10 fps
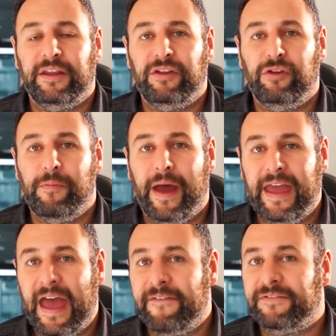You may
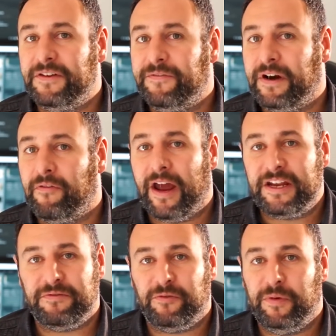have different
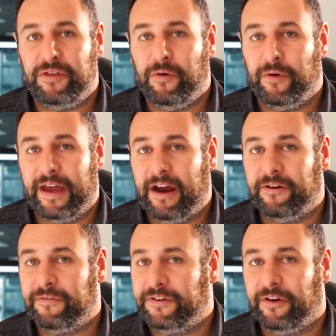arrangements with your
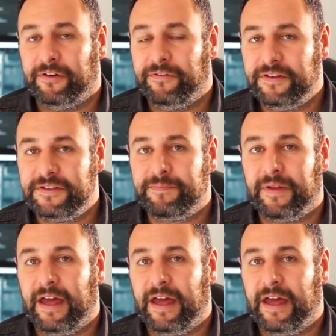current photographers